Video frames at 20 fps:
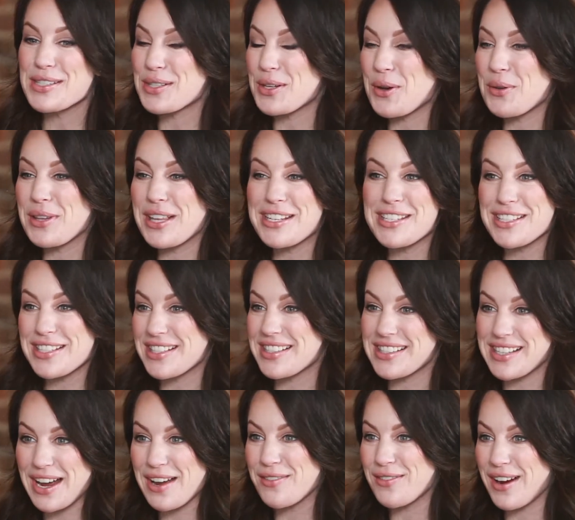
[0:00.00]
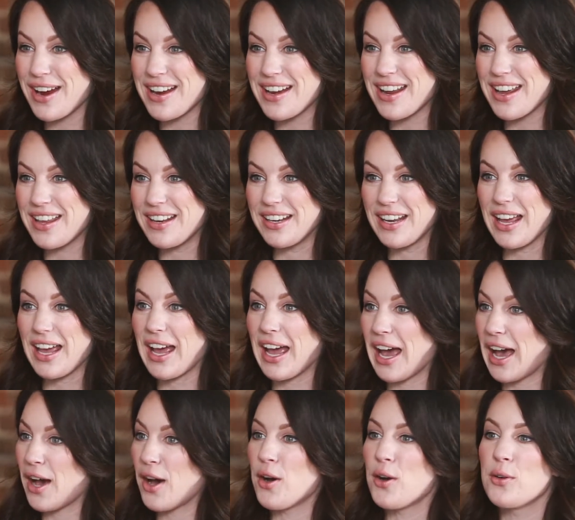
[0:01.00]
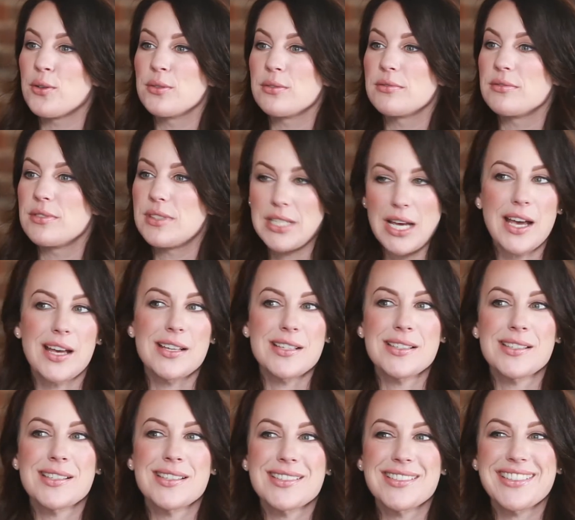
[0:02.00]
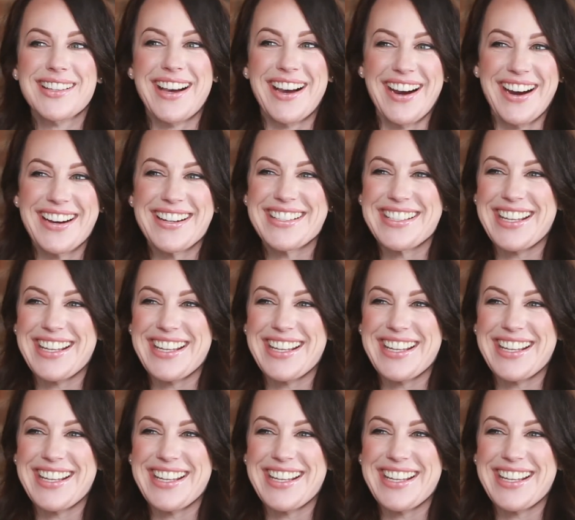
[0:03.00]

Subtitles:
so let's just dive right in. How does our